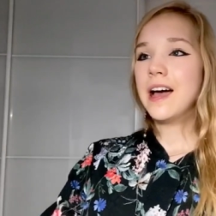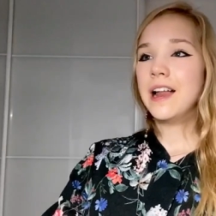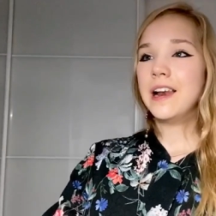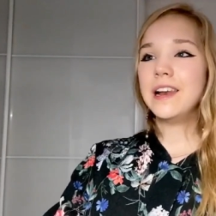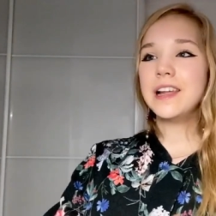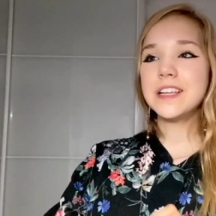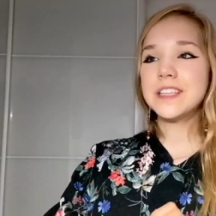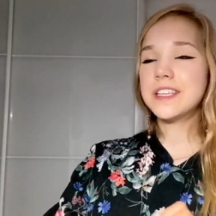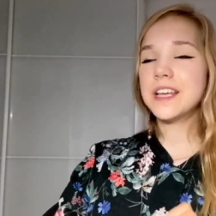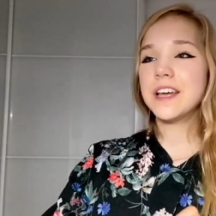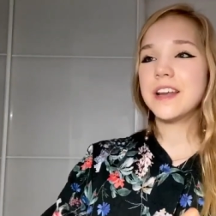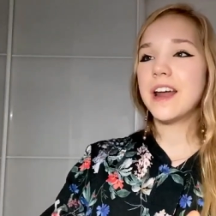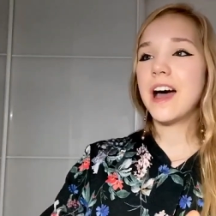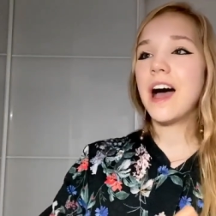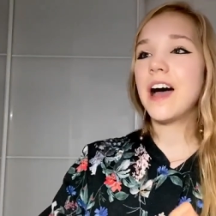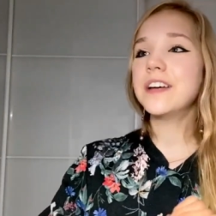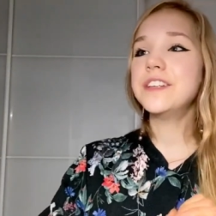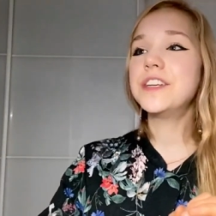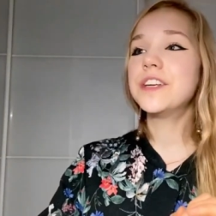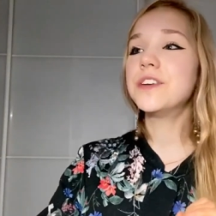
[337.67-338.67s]
Listen,
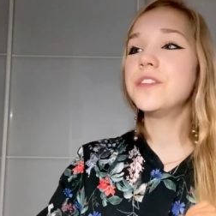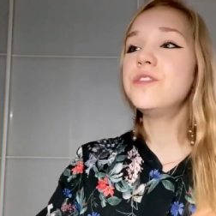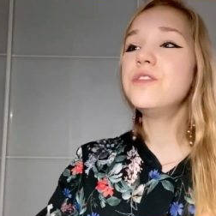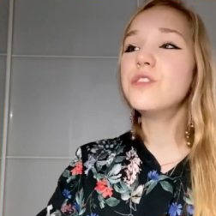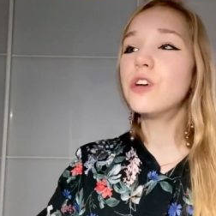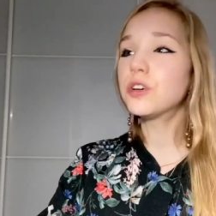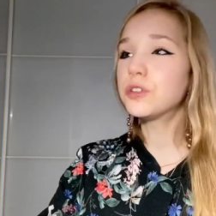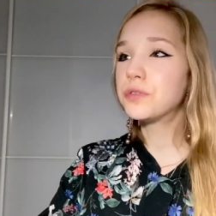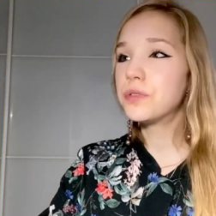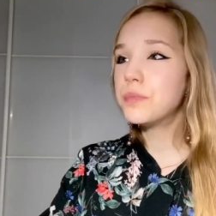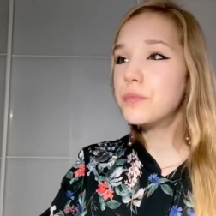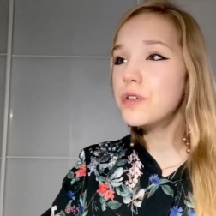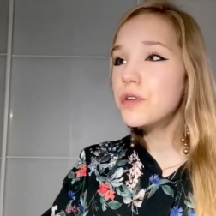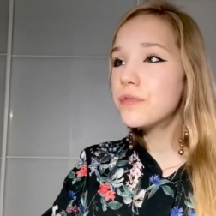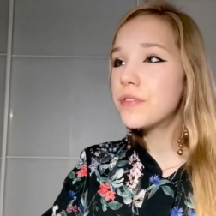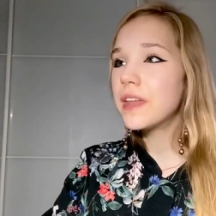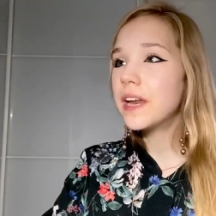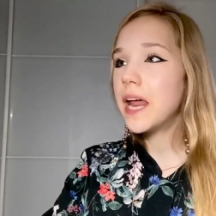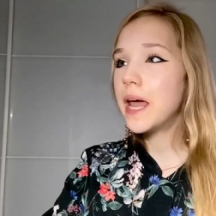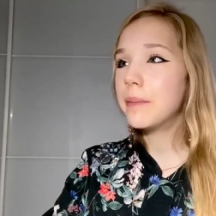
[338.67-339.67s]
I did not
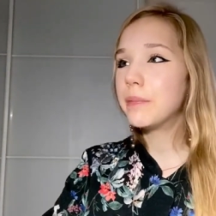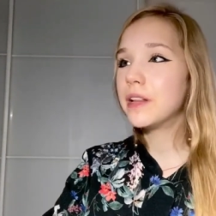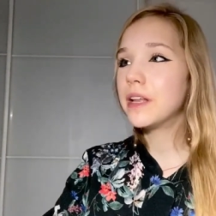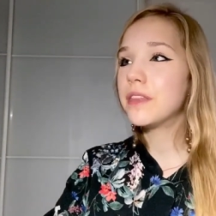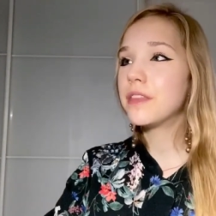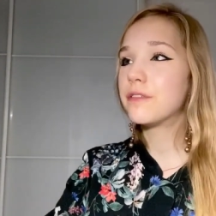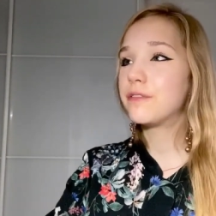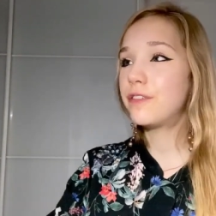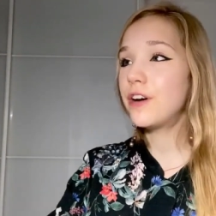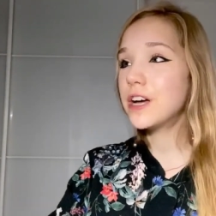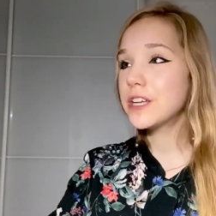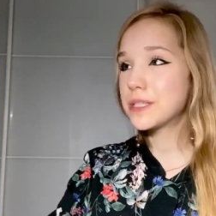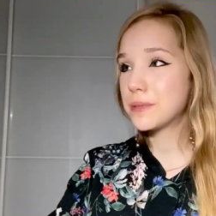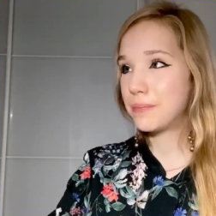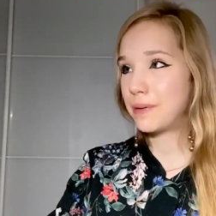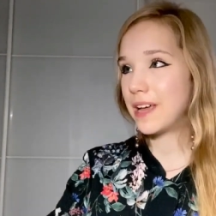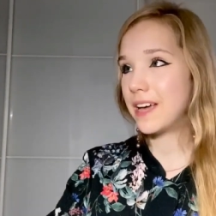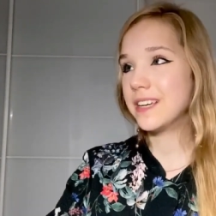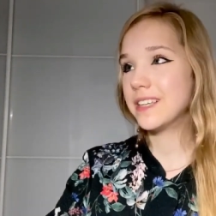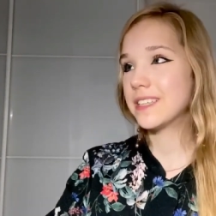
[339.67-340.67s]
remove the label in the first
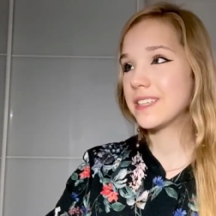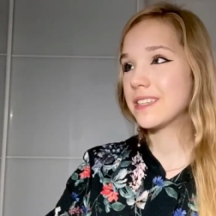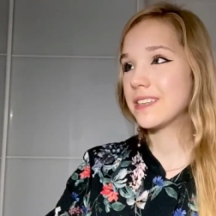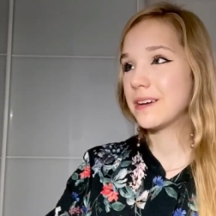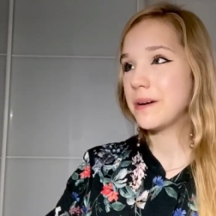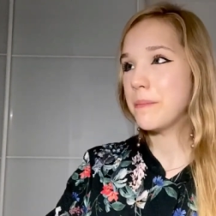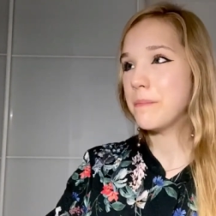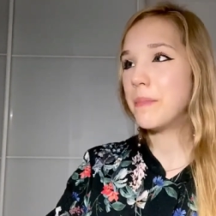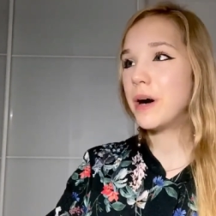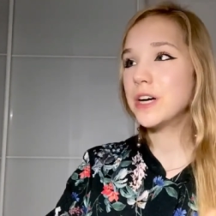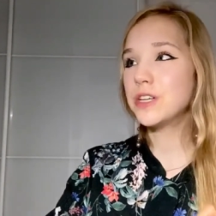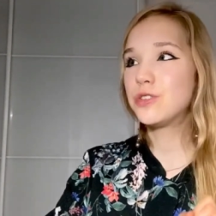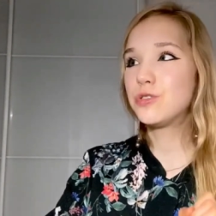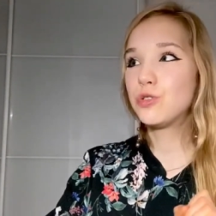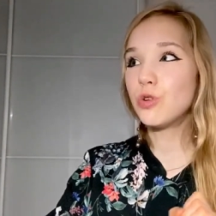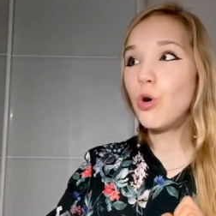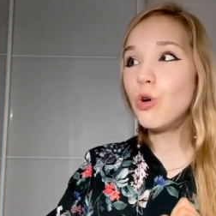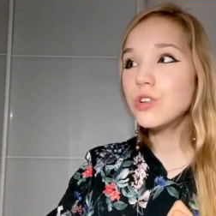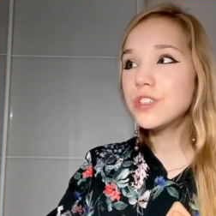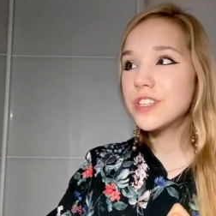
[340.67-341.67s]
place. My
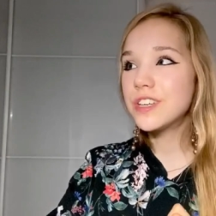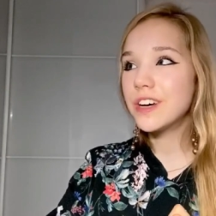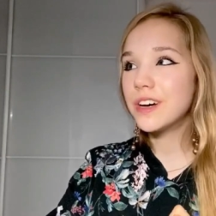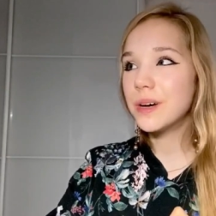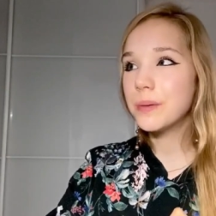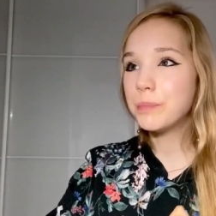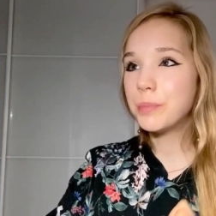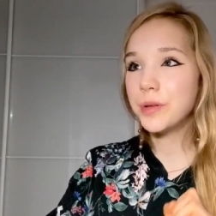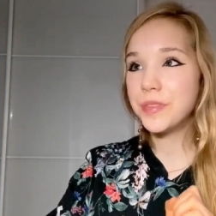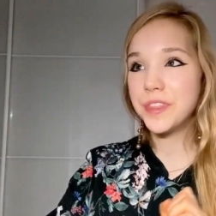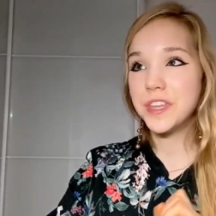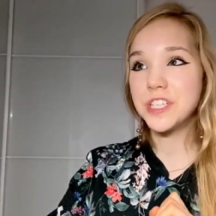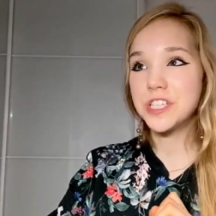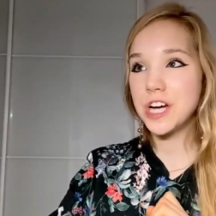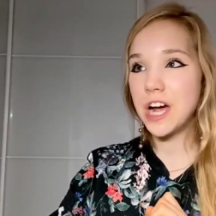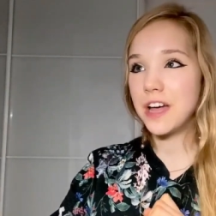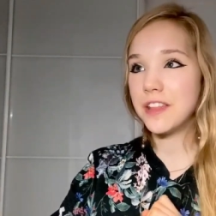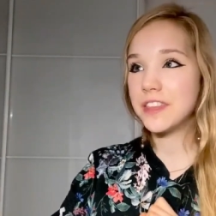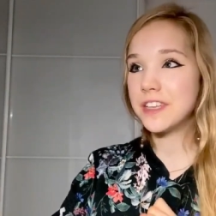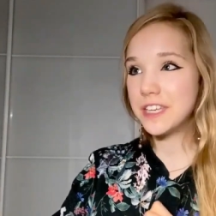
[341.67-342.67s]
daughter put the
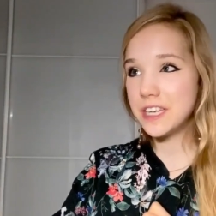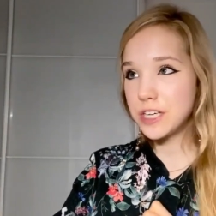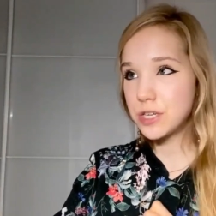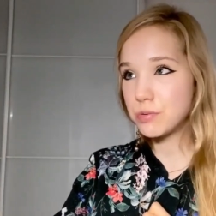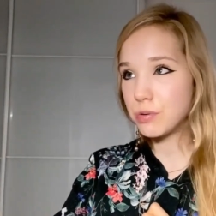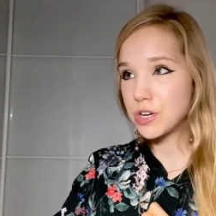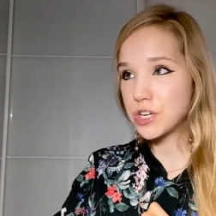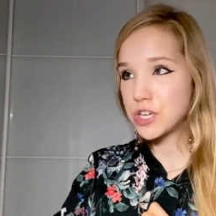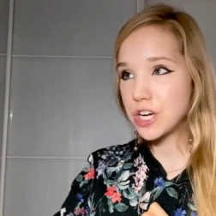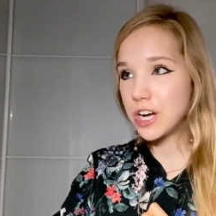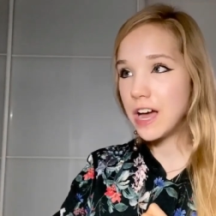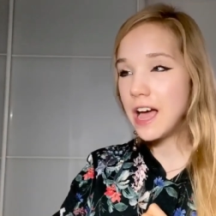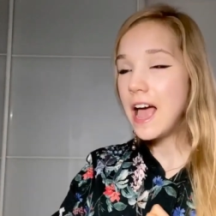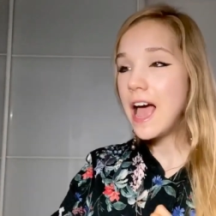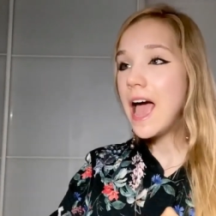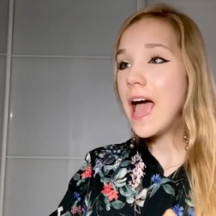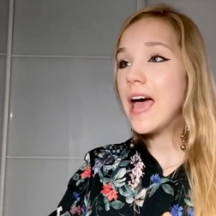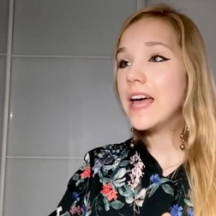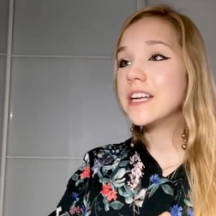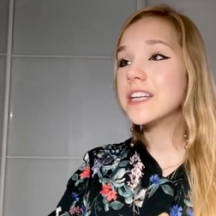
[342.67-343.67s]
jar in the dishwasher
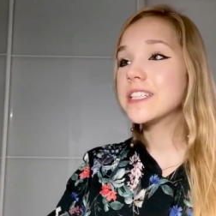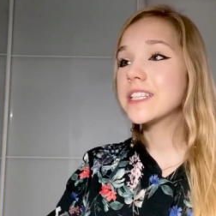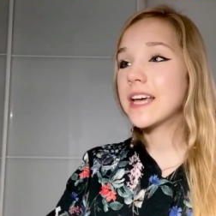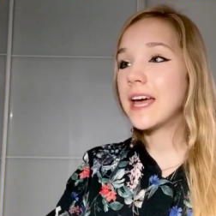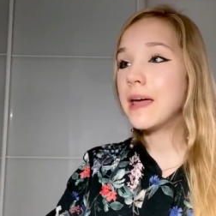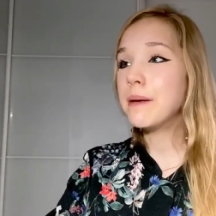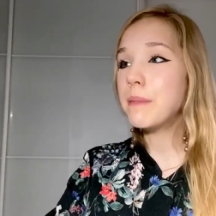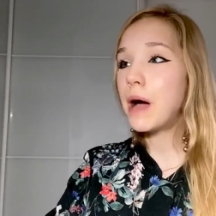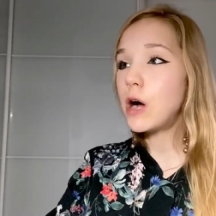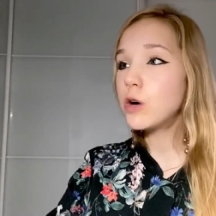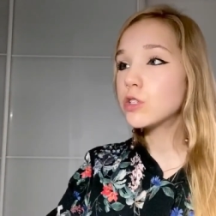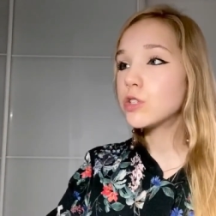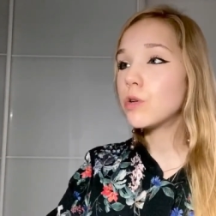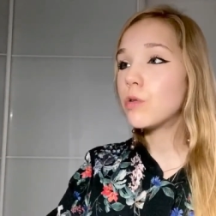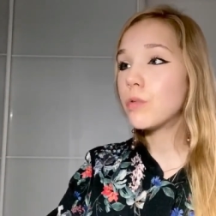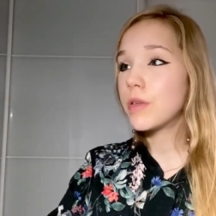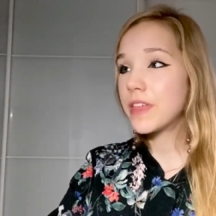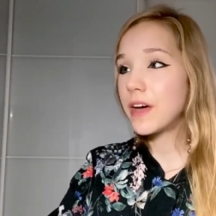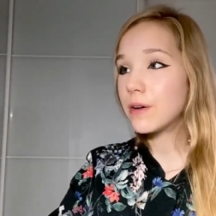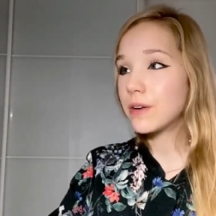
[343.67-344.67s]
and it came out
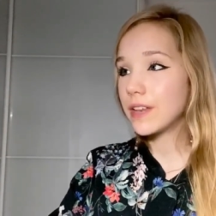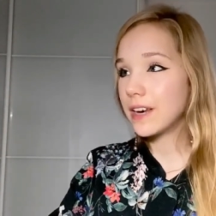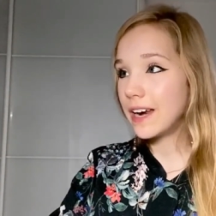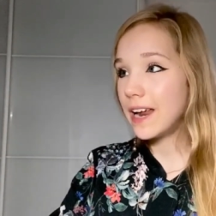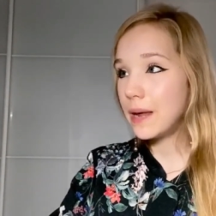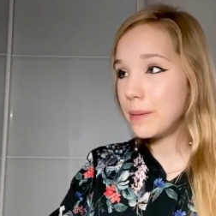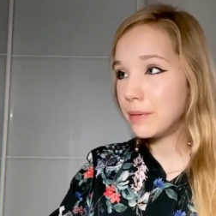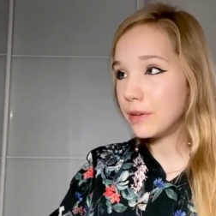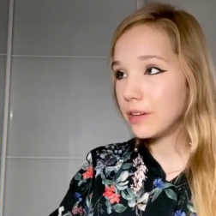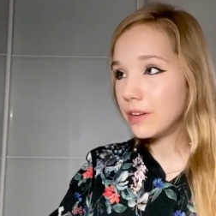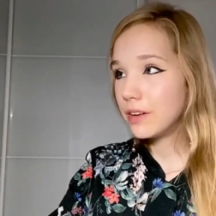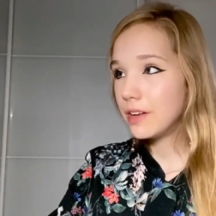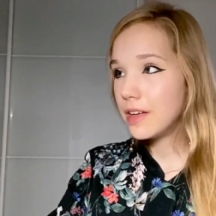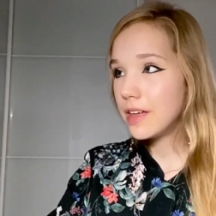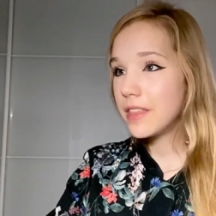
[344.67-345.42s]
without the label.